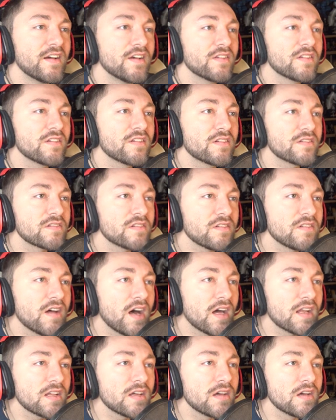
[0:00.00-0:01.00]
So there's a
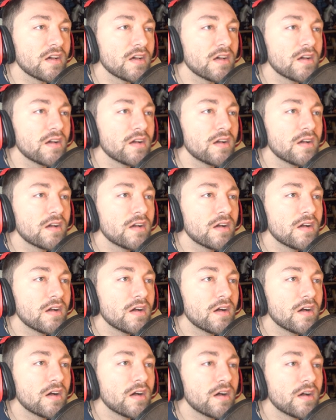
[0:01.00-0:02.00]
lot
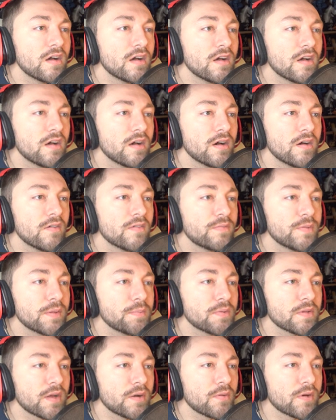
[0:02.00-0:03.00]
of
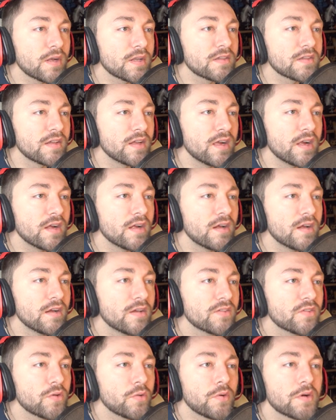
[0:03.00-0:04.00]
people that worked here.
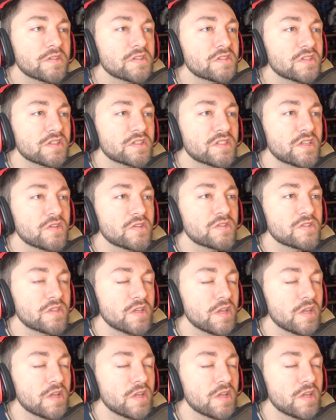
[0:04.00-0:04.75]
So it wasn't just those